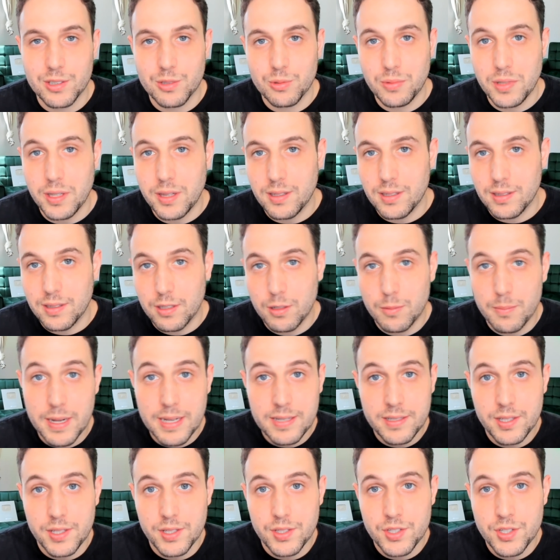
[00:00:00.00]
with a little
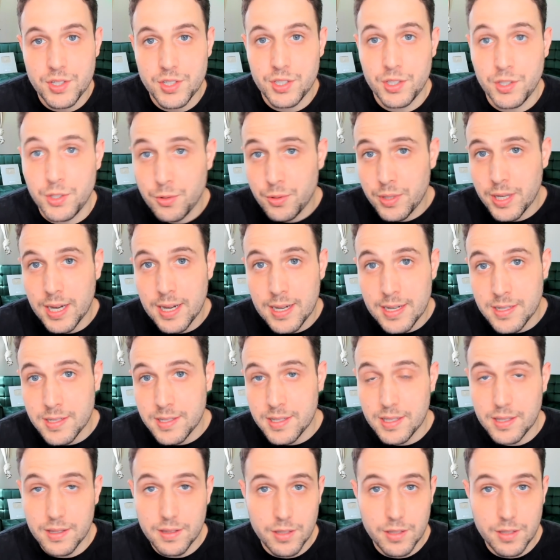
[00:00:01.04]
message to you guys,